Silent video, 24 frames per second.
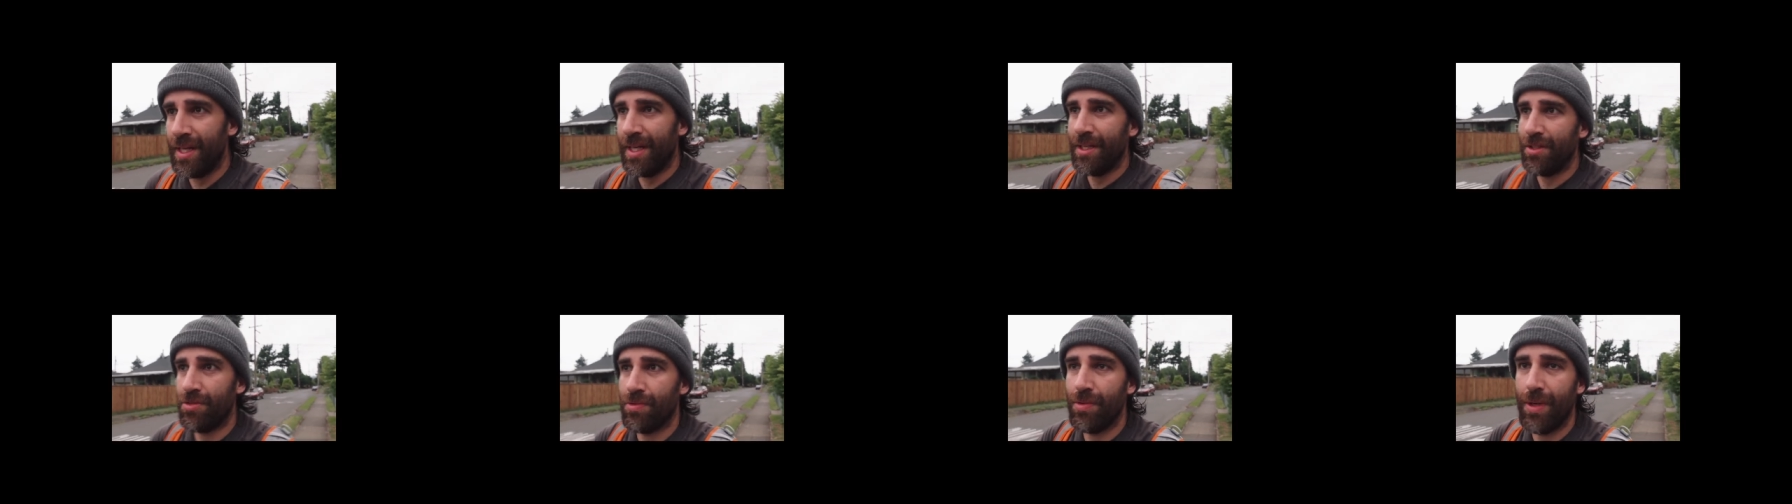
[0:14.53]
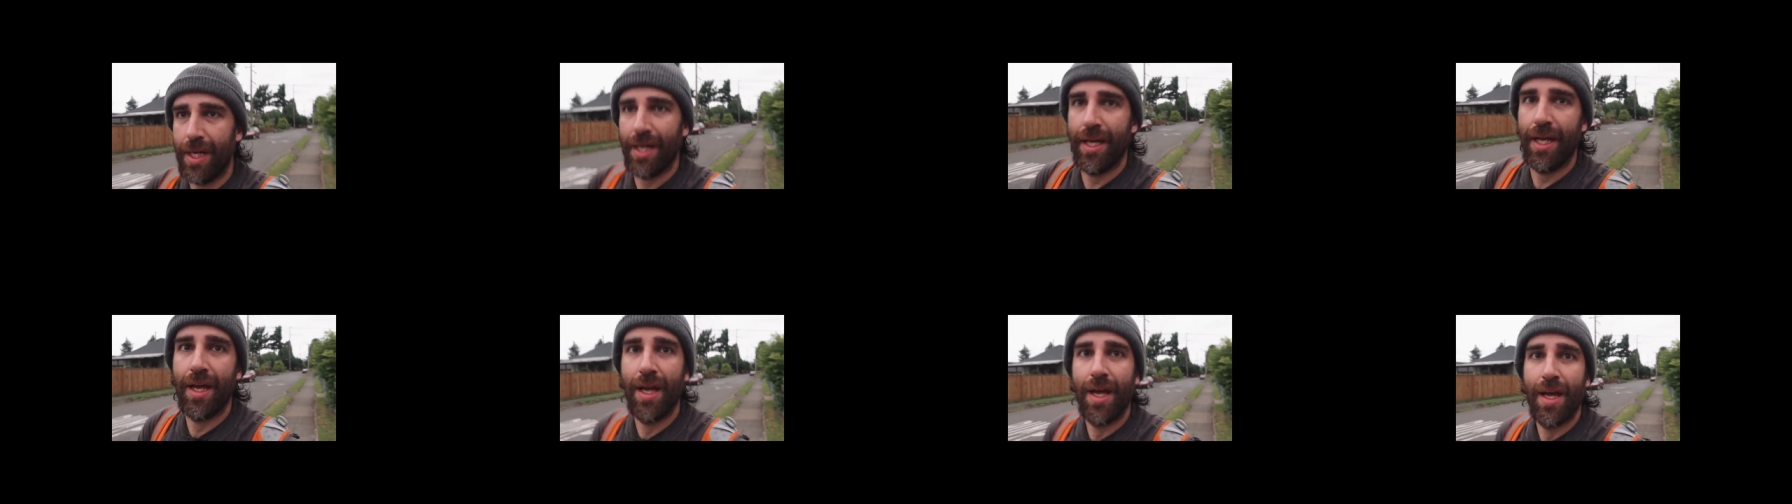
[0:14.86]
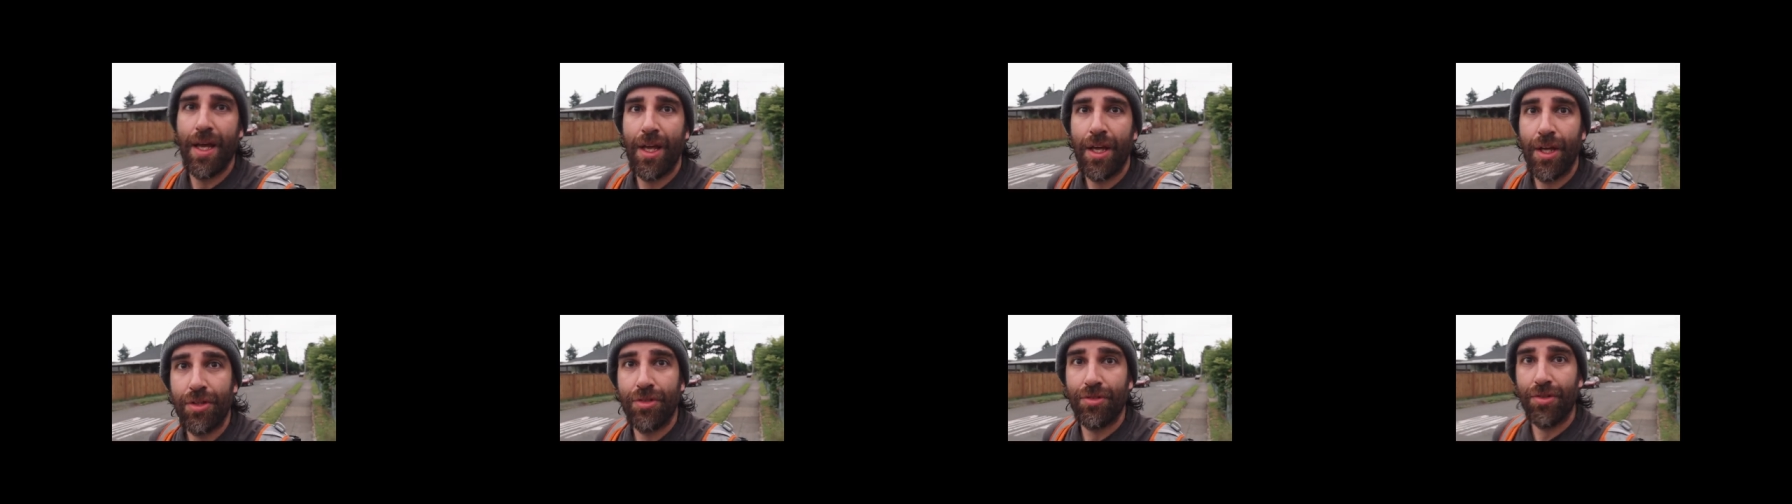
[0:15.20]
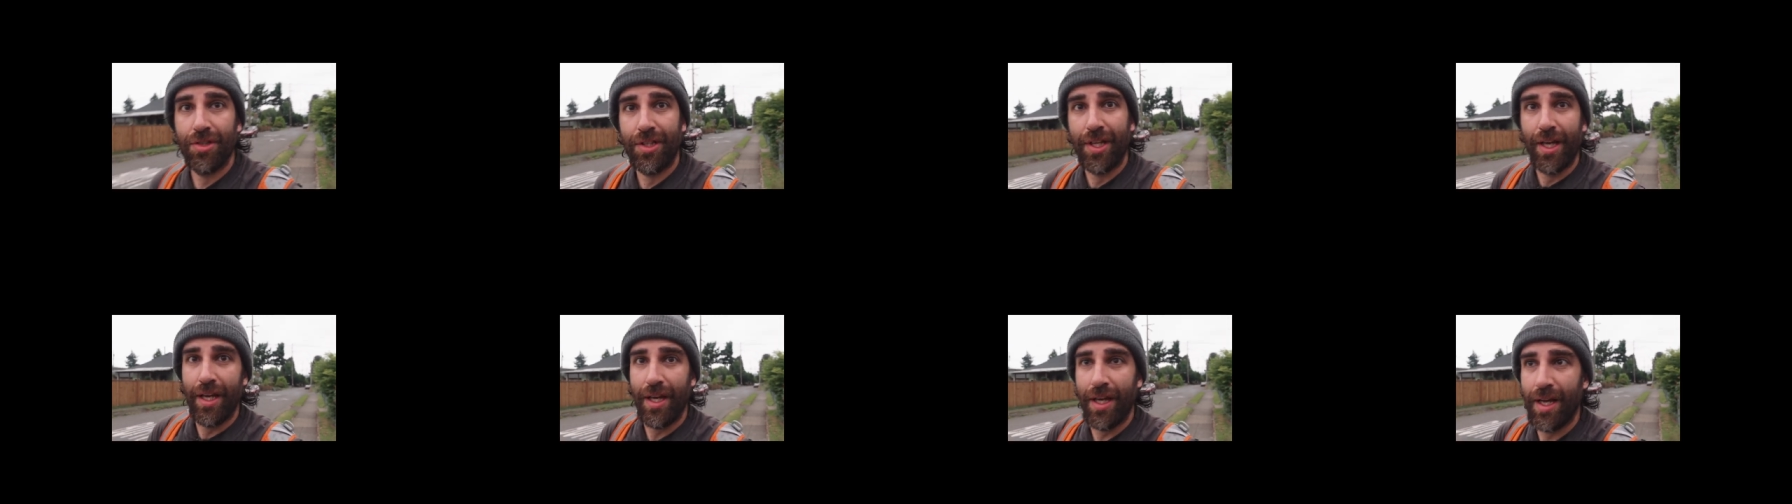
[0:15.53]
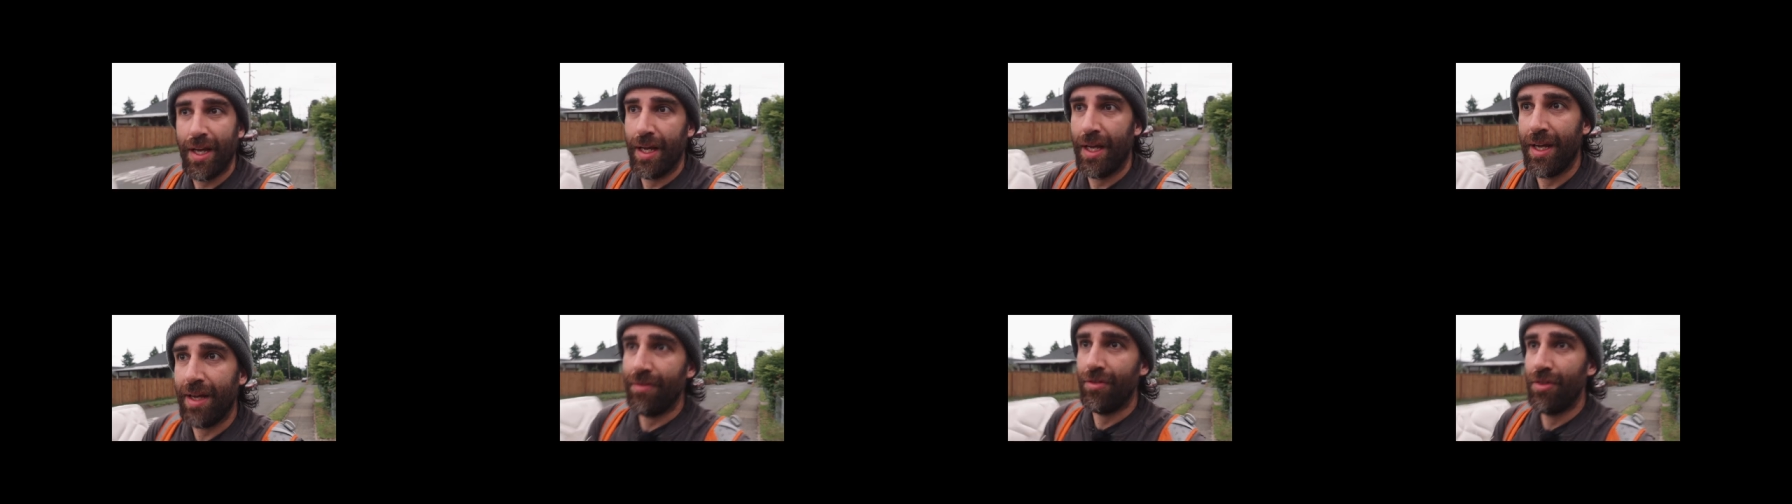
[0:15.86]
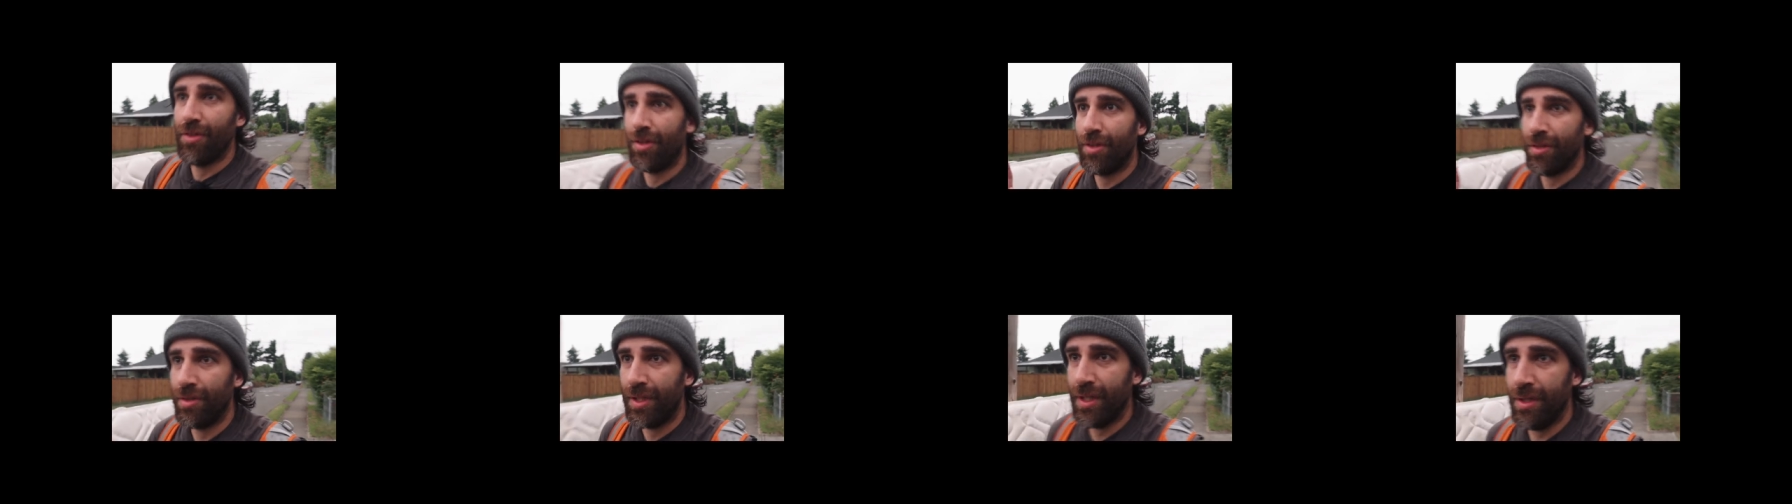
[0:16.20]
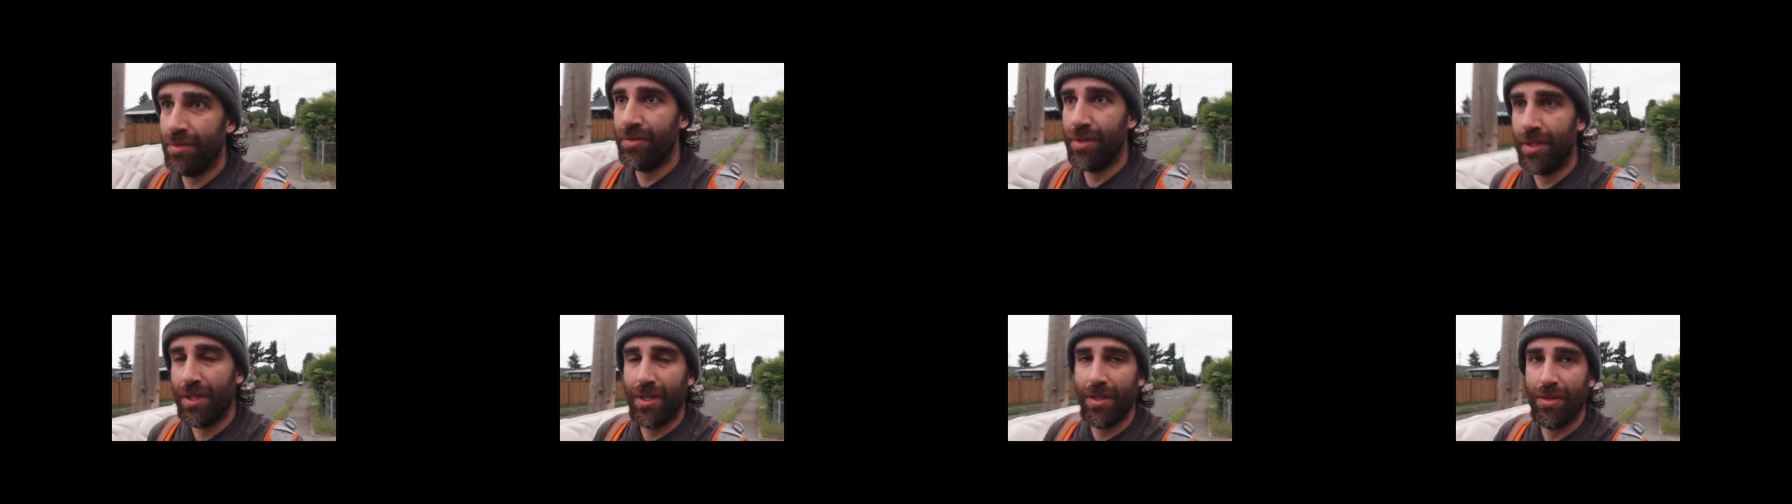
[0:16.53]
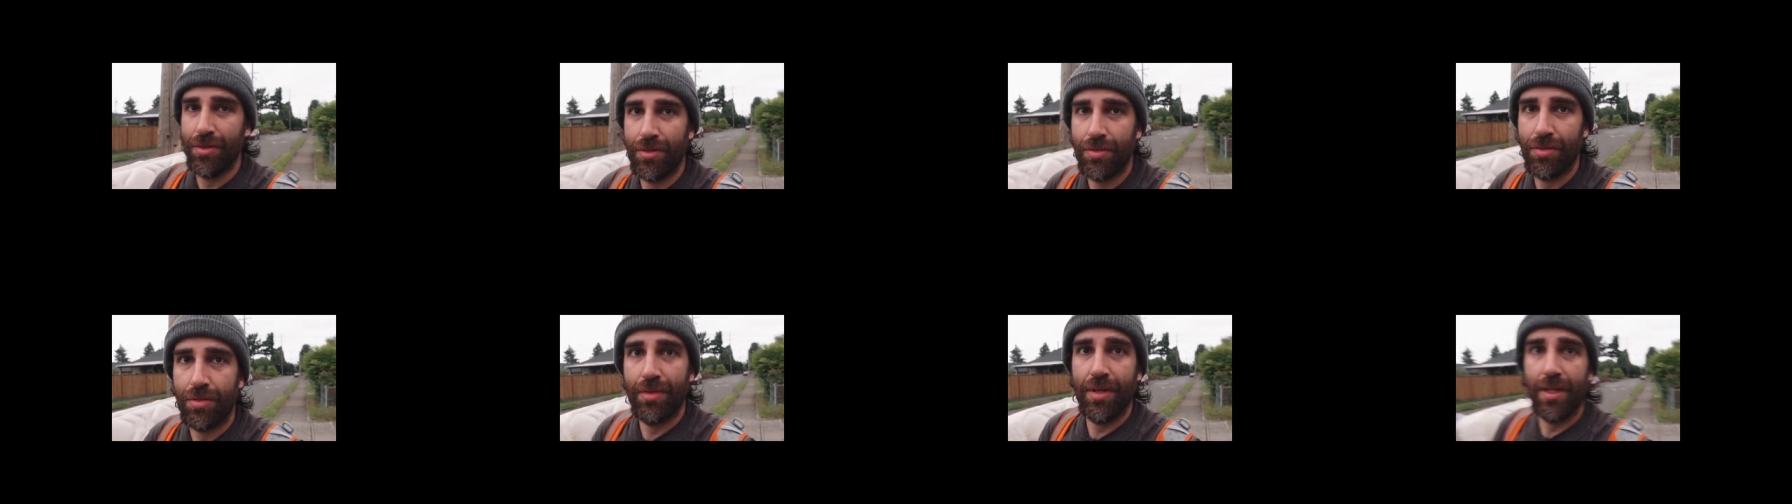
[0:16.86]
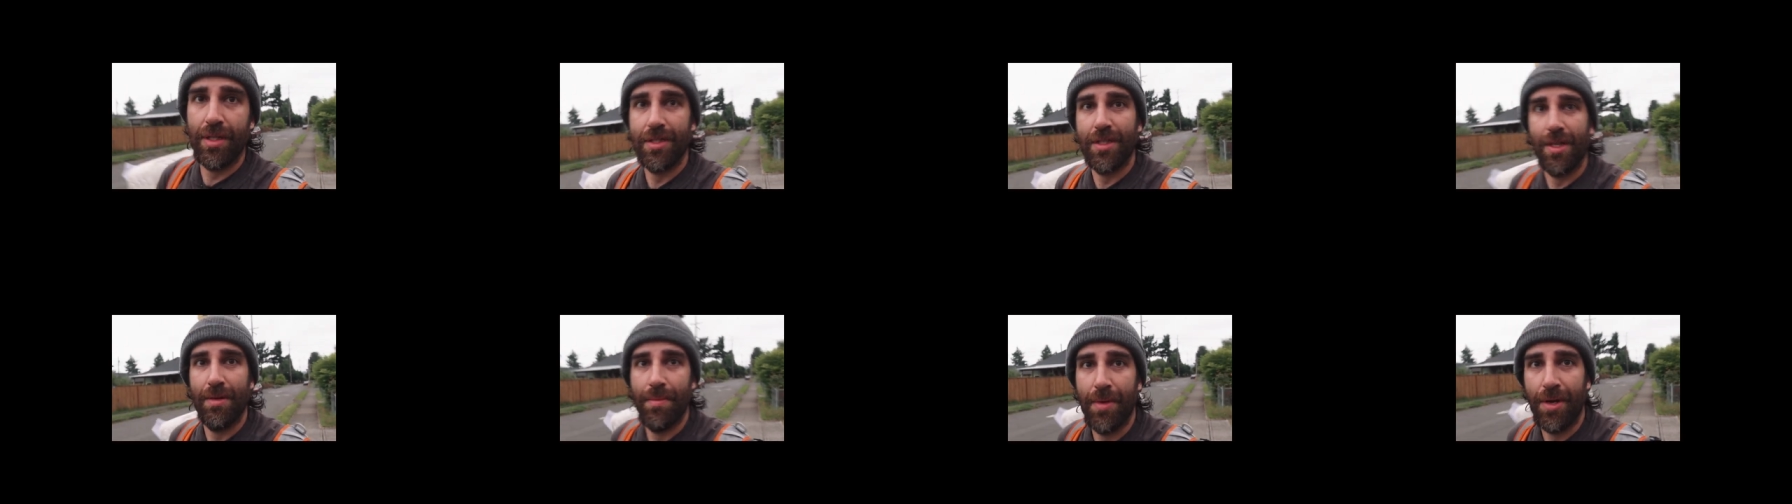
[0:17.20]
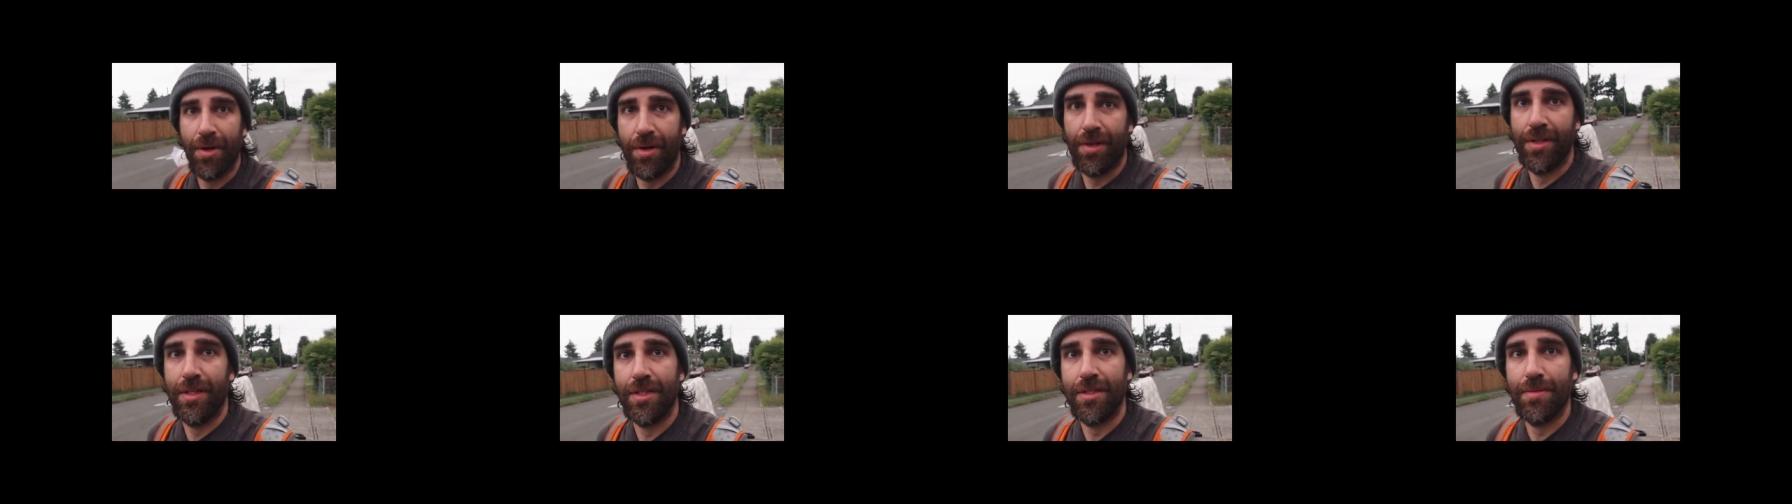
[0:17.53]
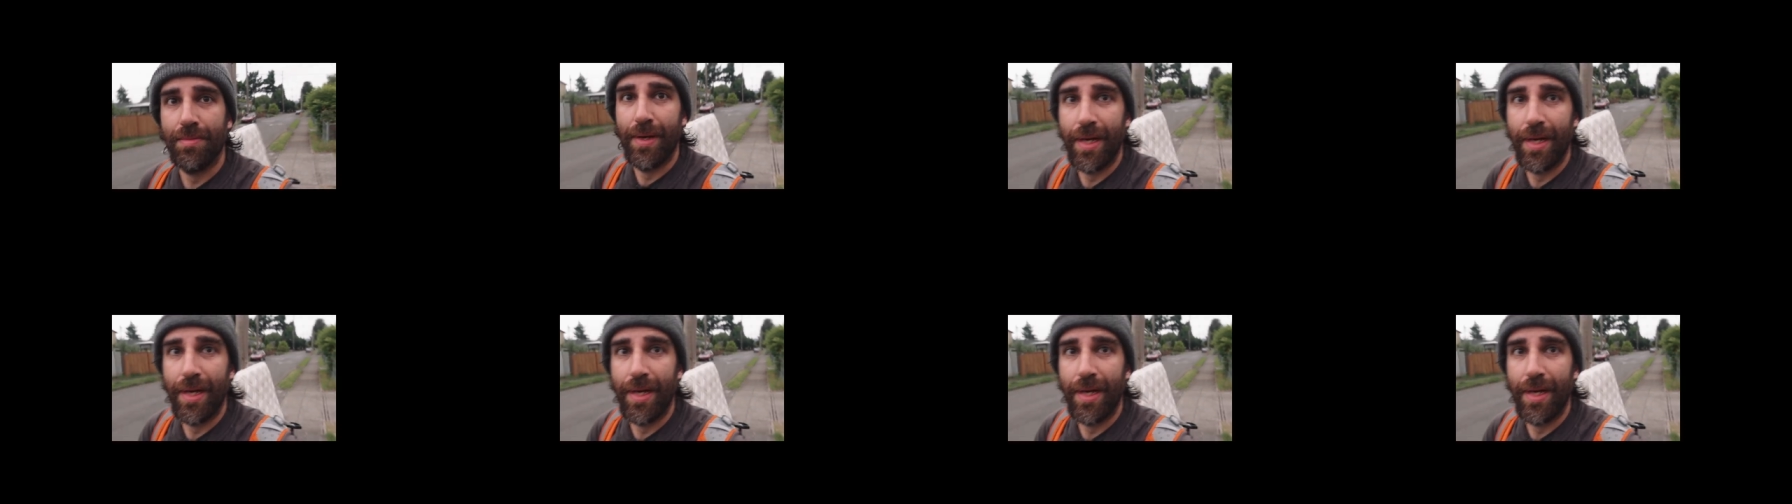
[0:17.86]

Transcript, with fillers: That's why today I have to go downtown to run some errands,